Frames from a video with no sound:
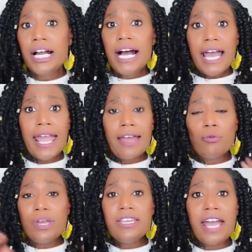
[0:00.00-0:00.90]
And
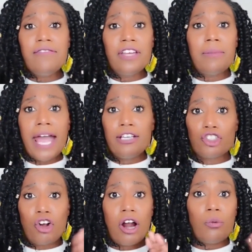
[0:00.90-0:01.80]
we gave them a
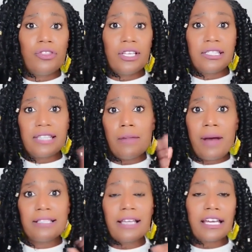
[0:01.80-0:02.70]
chart with a
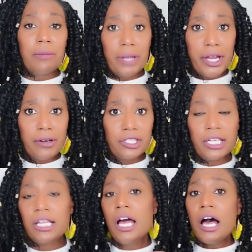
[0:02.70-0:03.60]
side-by-side
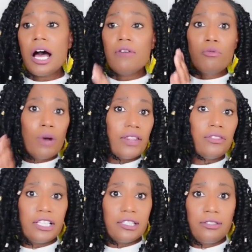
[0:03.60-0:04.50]
comparison of what
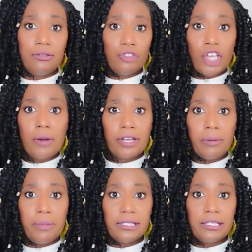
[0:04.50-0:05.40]
this childcare
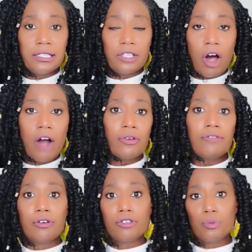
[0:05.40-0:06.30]
business is offering
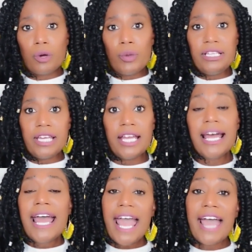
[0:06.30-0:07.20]
versus what we did.
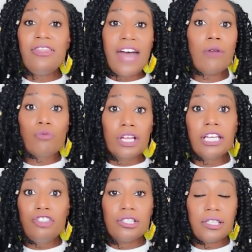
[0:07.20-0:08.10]
And that really
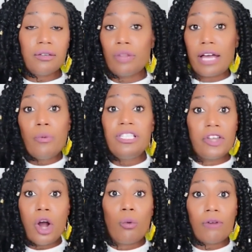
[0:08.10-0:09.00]
just, like, we did the
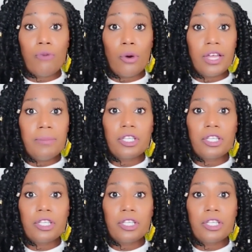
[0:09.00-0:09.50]
homework for them.